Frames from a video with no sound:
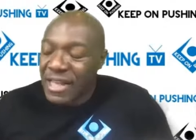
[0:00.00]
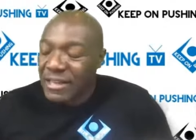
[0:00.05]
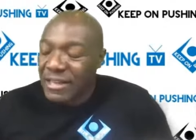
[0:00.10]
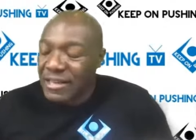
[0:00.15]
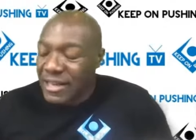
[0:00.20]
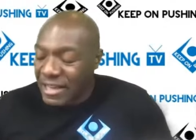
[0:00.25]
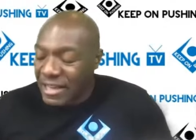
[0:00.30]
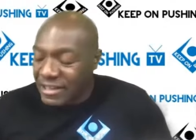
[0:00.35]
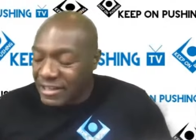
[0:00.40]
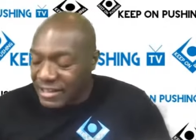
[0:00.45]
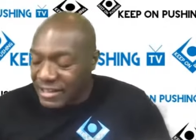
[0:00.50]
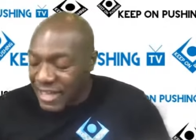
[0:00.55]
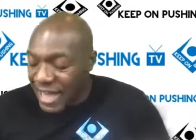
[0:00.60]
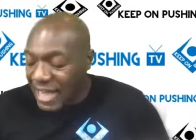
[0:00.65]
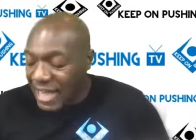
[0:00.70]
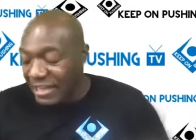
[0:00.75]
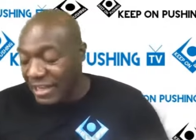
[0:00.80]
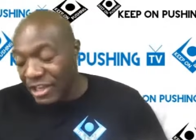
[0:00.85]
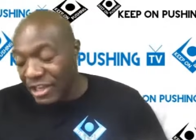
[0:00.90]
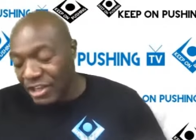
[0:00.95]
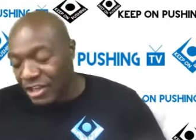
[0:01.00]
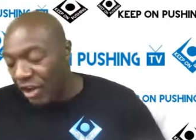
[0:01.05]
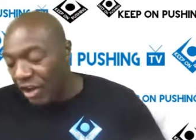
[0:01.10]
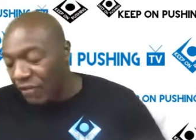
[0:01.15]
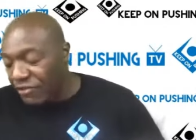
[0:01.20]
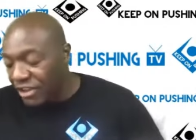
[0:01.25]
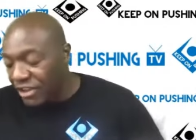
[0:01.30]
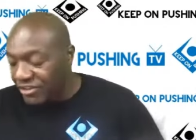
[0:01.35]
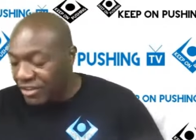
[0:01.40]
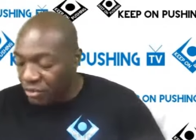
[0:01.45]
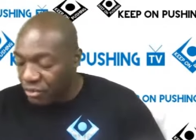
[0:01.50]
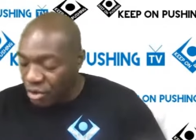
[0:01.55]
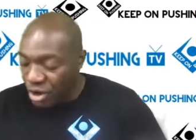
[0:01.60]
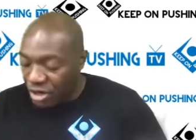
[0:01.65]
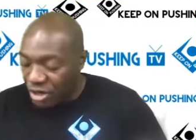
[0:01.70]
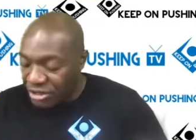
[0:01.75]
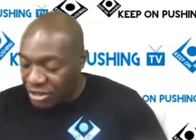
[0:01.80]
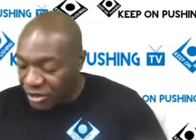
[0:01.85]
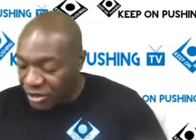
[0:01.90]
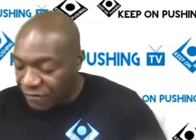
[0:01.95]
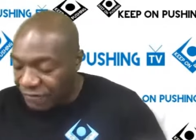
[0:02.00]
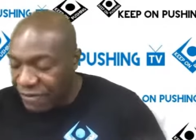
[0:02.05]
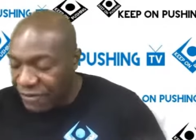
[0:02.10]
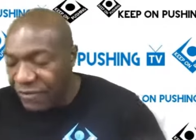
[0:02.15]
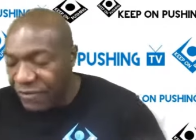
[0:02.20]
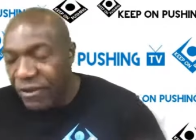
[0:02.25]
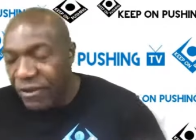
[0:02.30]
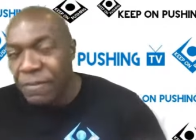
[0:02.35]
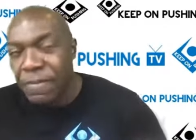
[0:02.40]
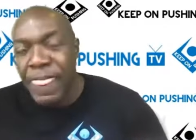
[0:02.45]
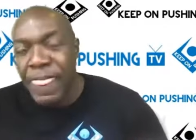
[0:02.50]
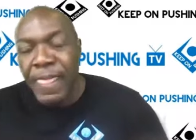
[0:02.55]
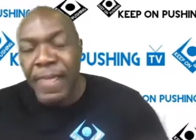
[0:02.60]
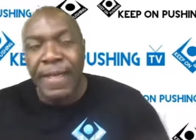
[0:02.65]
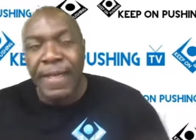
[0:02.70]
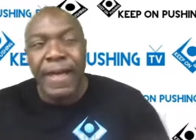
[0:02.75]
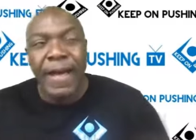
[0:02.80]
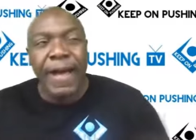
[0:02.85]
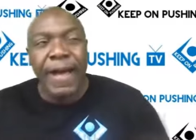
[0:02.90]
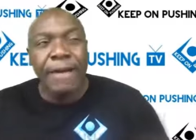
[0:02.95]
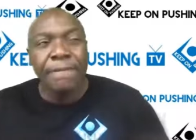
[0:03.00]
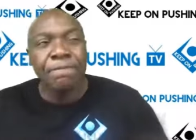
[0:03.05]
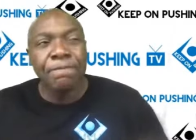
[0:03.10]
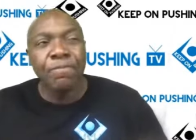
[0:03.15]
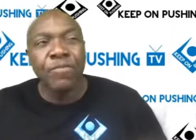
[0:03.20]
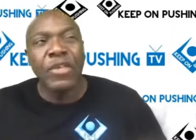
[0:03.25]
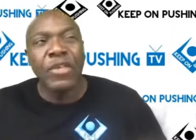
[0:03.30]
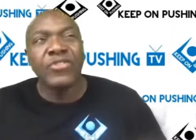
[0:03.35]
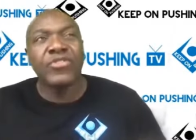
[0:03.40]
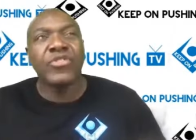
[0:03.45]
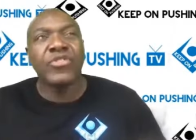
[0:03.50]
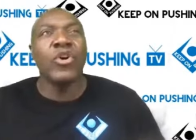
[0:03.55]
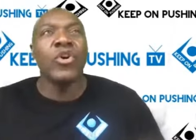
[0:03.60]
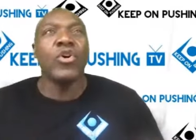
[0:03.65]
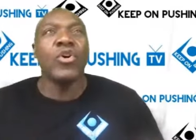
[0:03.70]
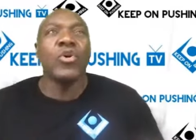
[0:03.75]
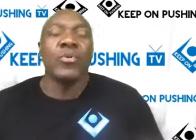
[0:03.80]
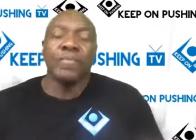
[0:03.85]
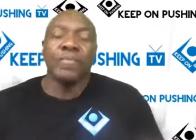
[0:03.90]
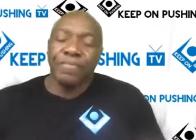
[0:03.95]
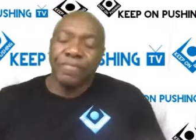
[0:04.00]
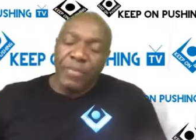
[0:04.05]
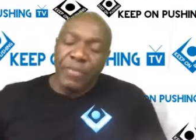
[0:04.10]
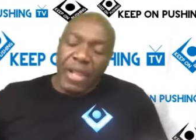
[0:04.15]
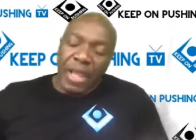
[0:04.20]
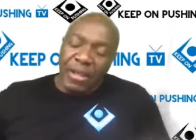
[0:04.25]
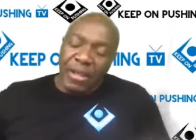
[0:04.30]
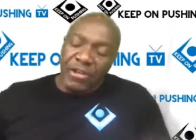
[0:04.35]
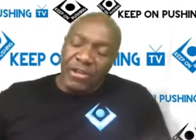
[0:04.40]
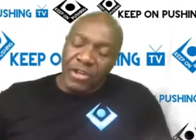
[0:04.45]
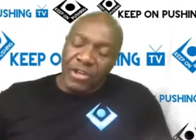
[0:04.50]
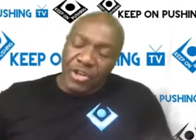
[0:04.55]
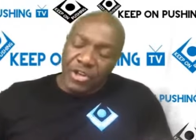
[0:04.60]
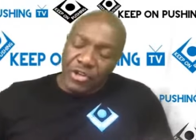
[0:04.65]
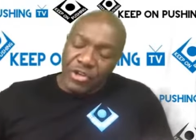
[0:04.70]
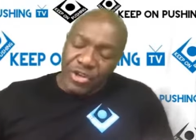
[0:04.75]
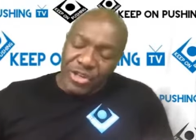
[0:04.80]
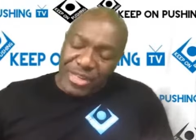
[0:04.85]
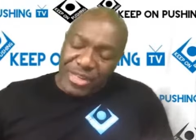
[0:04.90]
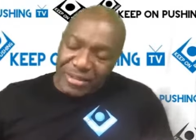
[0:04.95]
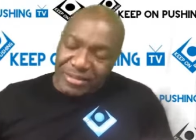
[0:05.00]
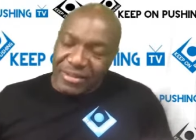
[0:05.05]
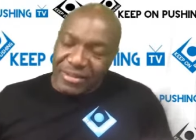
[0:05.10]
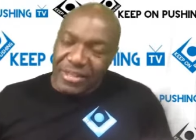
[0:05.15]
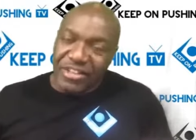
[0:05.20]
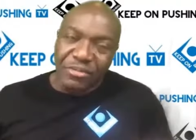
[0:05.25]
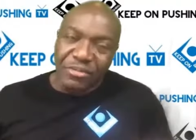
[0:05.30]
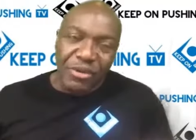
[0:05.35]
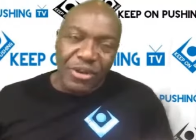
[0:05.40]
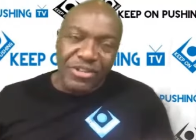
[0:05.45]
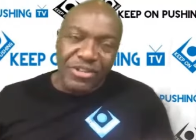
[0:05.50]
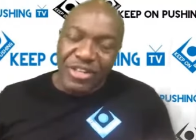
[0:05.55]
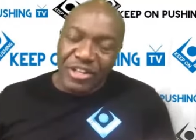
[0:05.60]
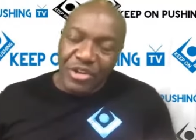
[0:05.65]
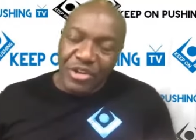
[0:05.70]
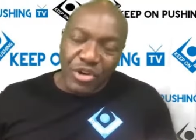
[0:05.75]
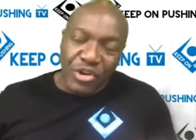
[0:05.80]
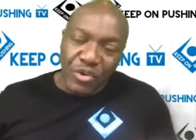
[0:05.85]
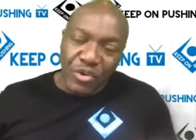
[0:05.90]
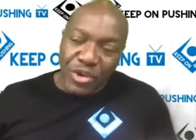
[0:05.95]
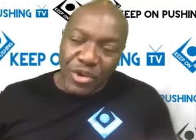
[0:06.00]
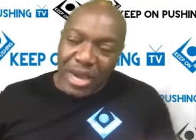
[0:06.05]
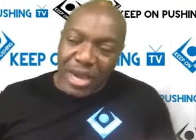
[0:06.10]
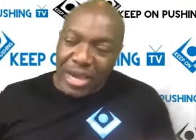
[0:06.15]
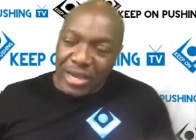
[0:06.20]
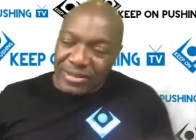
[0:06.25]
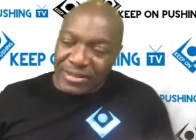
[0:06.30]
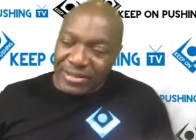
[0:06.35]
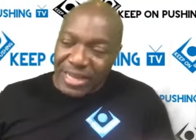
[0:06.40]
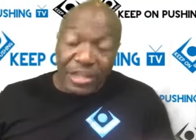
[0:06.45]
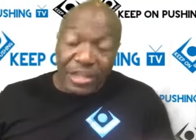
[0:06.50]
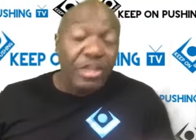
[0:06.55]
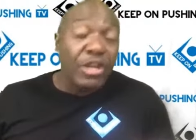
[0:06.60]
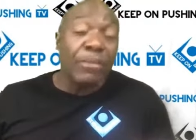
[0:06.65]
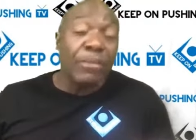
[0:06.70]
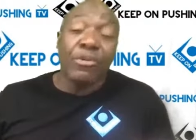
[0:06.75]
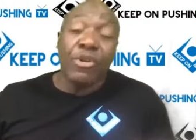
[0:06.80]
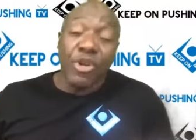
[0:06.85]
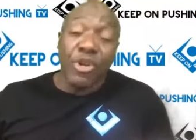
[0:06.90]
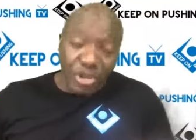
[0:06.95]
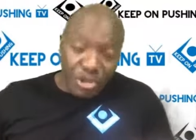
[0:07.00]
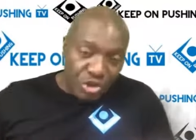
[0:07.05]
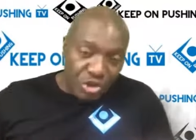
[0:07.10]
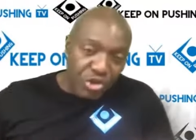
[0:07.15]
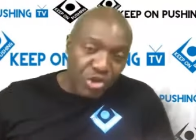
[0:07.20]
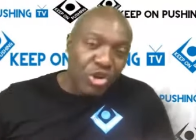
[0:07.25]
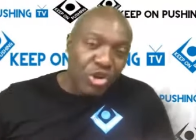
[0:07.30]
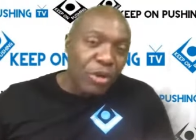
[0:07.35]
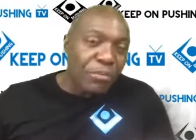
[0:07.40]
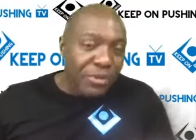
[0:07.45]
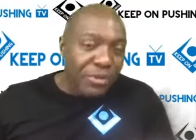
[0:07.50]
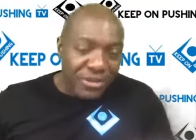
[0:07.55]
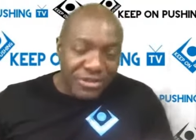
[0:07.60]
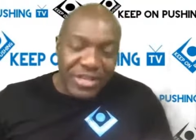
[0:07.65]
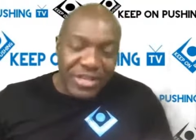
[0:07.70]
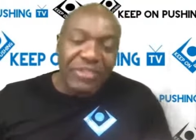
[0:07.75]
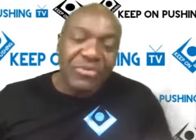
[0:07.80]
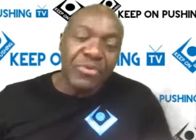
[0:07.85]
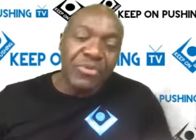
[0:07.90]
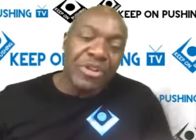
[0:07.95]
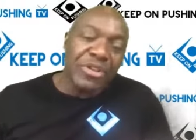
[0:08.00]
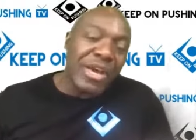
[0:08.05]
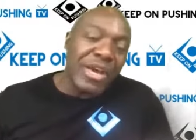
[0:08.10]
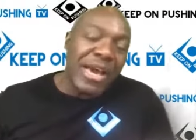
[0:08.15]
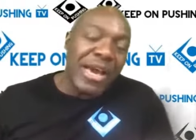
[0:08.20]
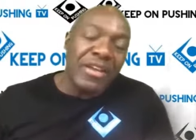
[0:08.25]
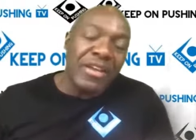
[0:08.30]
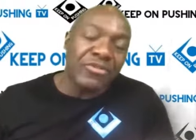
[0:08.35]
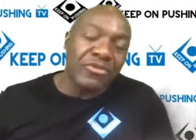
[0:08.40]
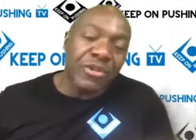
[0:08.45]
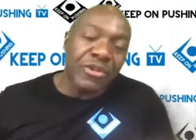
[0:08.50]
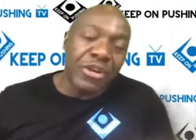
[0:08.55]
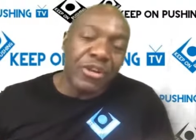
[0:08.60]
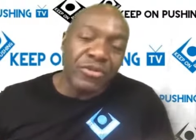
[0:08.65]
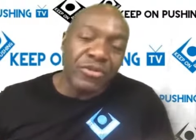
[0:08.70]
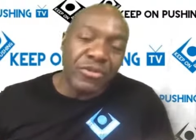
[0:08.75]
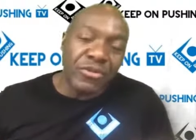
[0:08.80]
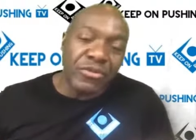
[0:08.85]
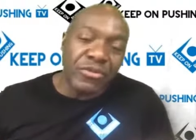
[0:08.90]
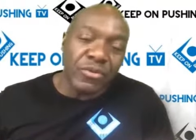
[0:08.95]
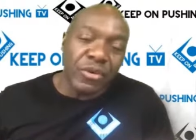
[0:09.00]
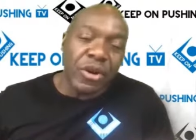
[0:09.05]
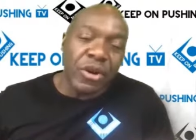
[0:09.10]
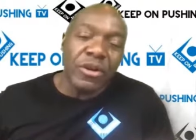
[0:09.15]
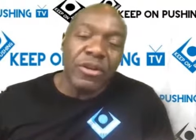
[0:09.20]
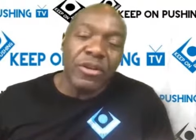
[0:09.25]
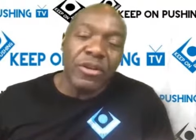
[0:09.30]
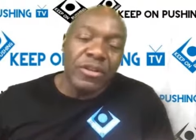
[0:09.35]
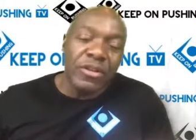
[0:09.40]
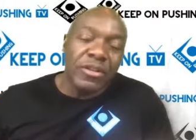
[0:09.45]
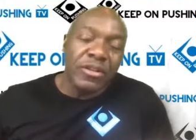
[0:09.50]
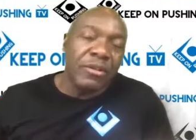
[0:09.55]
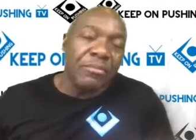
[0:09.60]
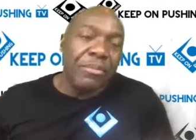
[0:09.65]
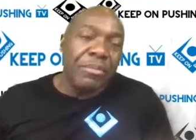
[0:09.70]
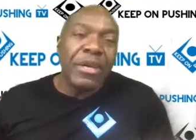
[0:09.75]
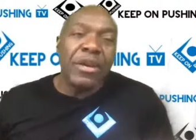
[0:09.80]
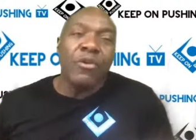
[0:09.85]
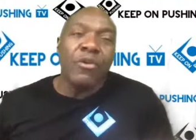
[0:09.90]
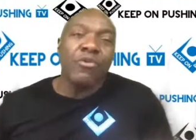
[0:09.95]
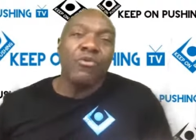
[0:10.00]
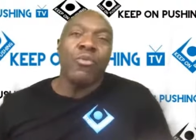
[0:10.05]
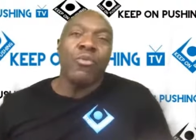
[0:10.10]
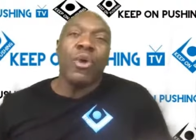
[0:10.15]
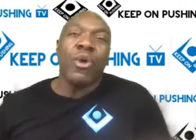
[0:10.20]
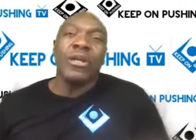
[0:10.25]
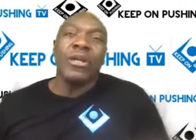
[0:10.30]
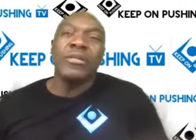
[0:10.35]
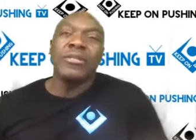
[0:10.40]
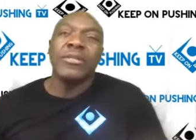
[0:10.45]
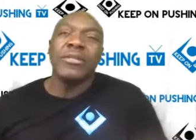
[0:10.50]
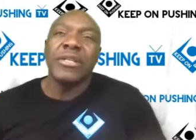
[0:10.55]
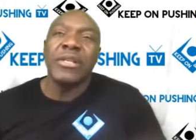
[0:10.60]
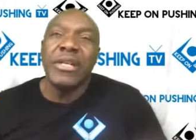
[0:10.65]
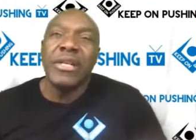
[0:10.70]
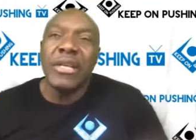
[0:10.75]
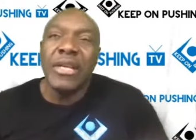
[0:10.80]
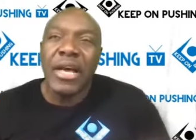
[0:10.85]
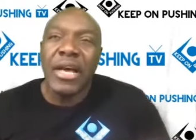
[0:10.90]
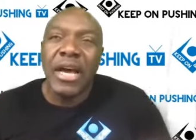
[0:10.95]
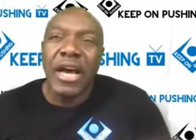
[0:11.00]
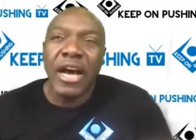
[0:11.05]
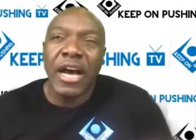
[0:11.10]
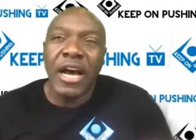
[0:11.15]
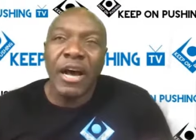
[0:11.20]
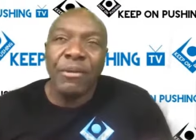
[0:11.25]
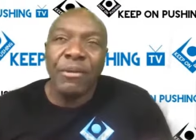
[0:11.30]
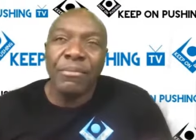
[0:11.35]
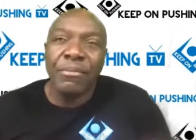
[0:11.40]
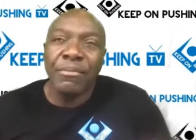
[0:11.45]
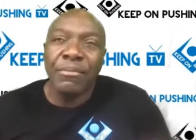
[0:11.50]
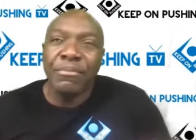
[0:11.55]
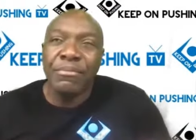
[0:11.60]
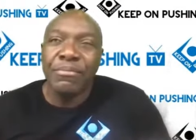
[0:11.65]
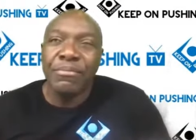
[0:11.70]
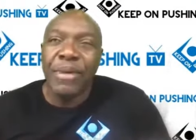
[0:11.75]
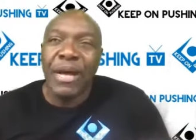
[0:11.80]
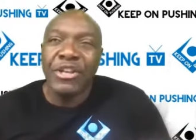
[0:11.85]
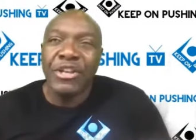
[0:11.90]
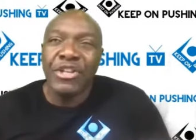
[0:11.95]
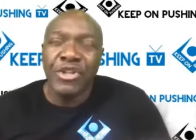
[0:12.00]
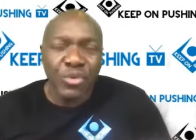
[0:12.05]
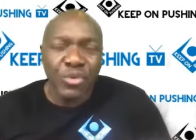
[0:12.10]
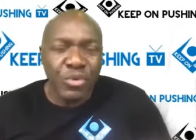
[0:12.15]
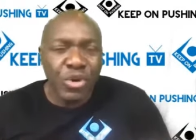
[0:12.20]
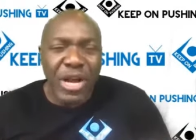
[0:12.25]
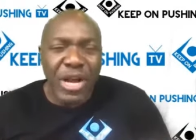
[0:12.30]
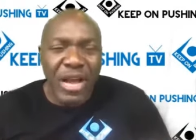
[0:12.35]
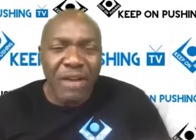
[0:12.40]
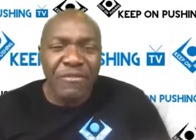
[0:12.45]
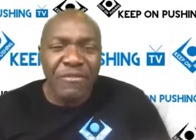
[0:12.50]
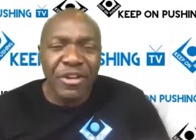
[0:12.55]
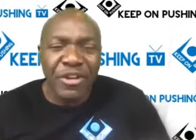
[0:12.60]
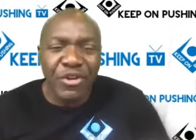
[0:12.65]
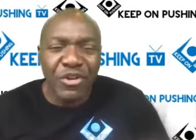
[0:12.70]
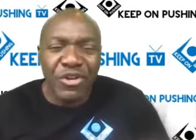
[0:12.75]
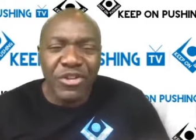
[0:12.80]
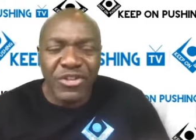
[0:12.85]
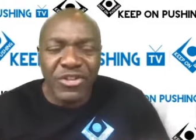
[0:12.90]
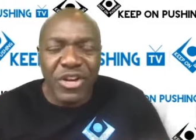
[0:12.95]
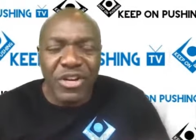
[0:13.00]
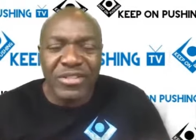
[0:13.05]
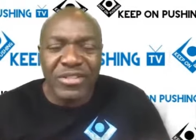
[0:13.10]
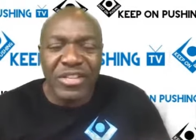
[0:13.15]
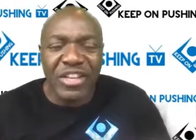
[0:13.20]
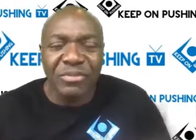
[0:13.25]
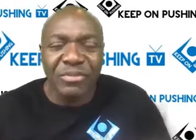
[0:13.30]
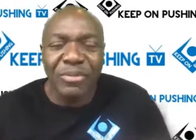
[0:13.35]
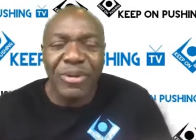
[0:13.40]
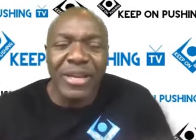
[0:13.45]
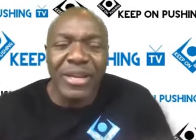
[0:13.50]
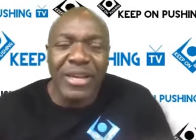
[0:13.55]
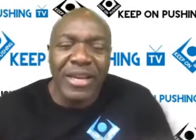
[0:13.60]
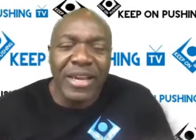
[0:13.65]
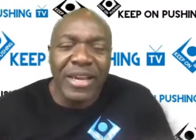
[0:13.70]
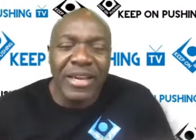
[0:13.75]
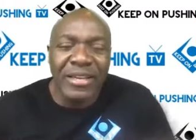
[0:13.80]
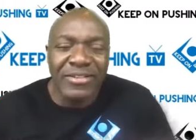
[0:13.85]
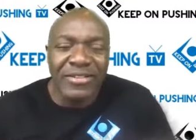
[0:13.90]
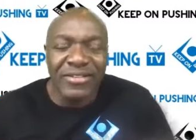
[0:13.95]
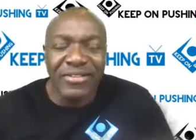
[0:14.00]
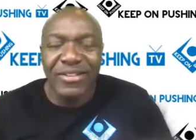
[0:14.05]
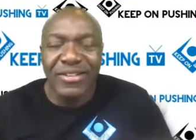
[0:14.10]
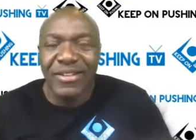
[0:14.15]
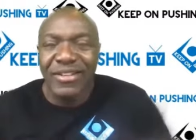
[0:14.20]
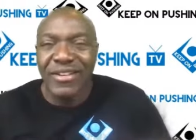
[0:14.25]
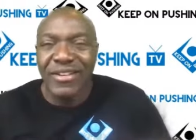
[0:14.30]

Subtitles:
And that obviously worked in your favor. So during that 6 months, I know you guys ended up going to Europe because that's where the ice rinks were, the bigger ones. And you were having good success playing against,